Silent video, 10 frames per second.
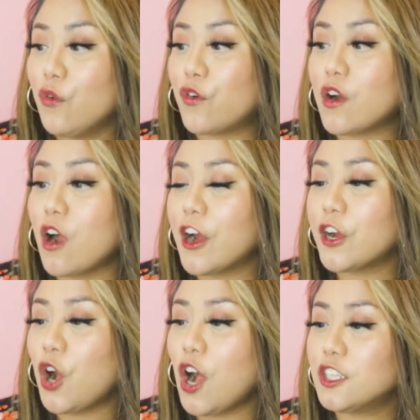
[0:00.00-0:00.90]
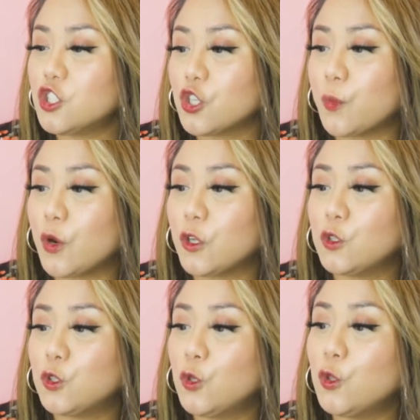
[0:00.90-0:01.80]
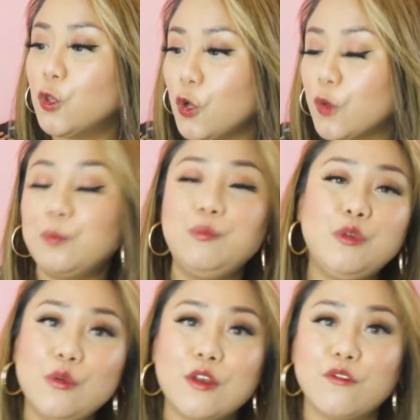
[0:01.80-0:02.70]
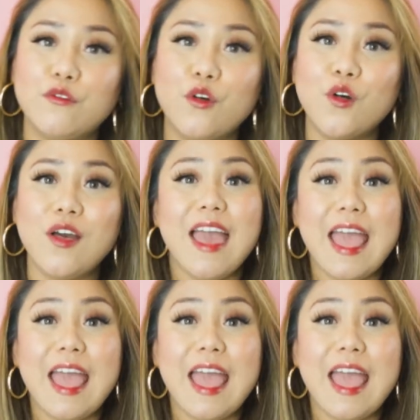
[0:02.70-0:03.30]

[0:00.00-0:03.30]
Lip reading: for our customer to look beautiful.